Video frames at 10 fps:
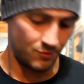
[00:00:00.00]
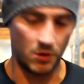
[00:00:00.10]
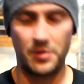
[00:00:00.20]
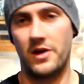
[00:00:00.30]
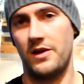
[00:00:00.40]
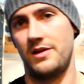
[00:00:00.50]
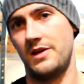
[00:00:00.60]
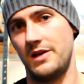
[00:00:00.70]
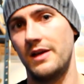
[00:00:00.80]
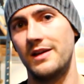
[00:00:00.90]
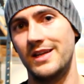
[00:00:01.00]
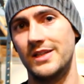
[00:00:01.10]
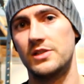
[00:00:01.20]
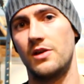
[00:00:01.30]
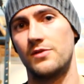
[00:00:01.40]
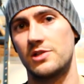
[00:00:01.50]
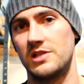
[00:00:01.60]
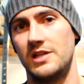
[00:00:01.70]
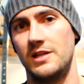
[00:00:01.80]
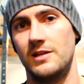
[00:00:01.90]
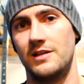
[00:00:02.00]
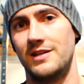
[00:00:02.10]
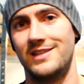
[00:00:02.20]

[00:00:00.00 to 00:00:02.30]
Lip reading: Rubber is obviously